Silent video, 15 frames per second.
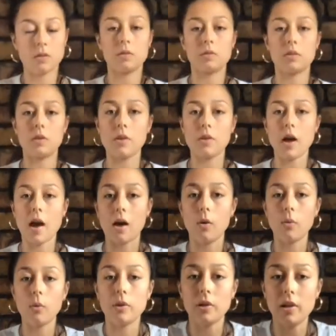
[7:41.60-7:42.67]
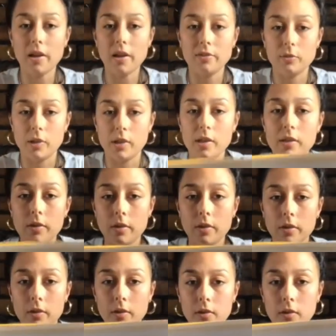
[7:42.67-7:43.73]
So now what you're left with
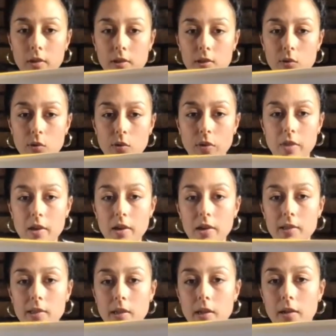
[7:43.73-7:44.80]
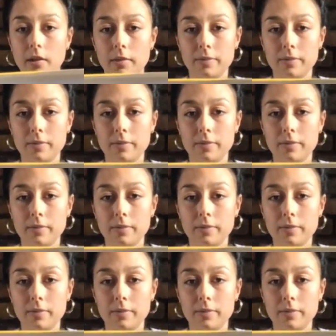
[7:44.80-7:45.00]
is your theatre.